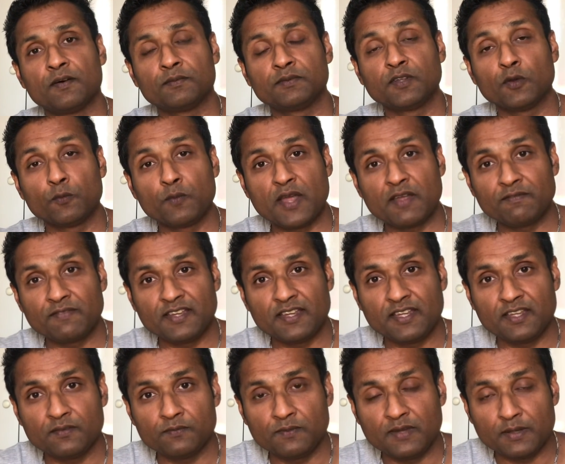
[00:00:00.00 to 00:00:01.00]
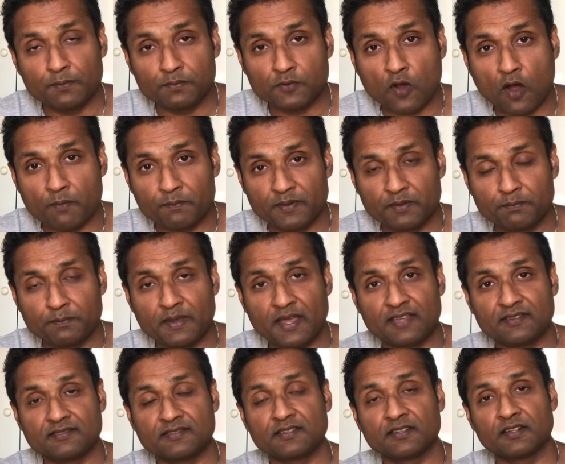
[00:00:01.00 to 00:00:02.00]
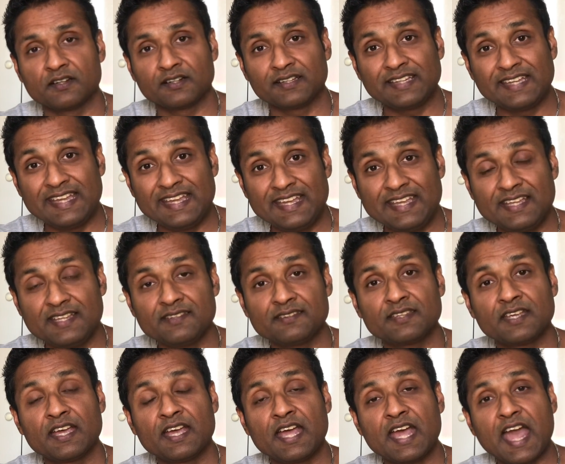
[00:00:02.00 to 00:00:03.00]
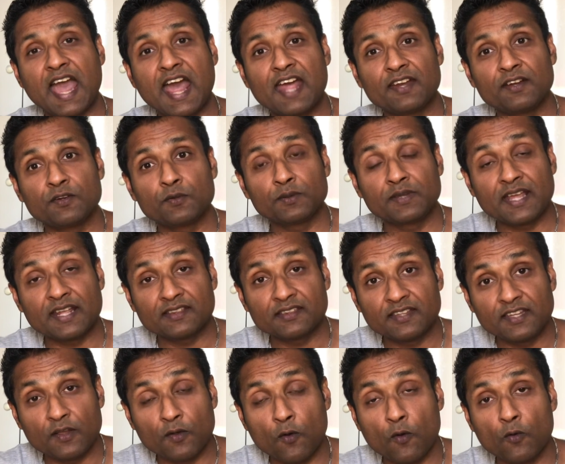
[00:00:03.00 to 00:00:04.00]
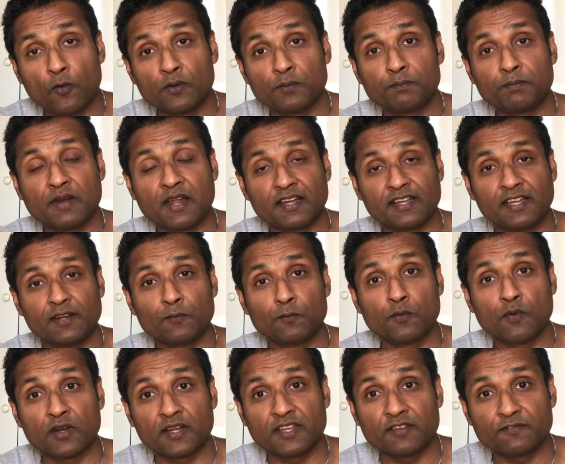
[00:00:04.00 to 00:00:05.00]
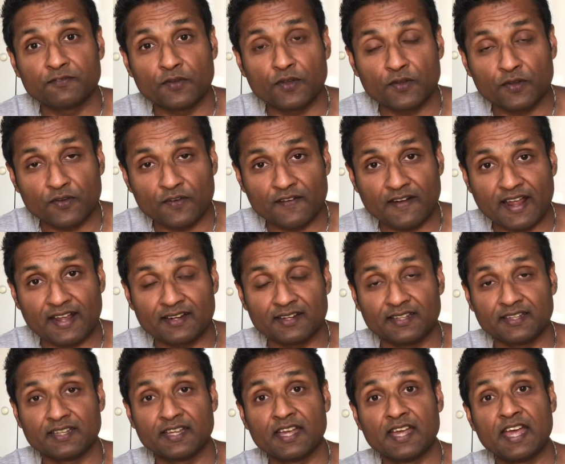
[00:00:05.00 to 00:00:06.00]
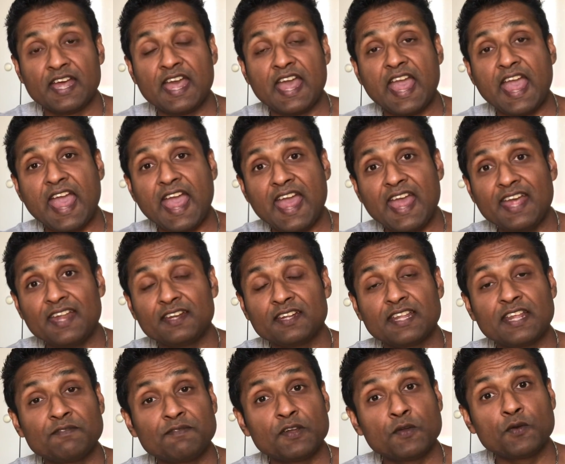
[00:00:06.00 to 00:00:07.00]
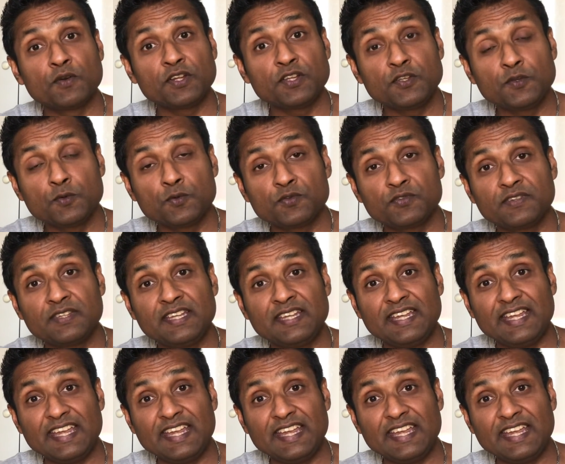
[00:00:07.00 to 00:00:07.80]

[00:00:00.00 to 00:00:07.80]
the way we copy paste keys, and to get the whole plugin working for you correctly. And then we're going to use the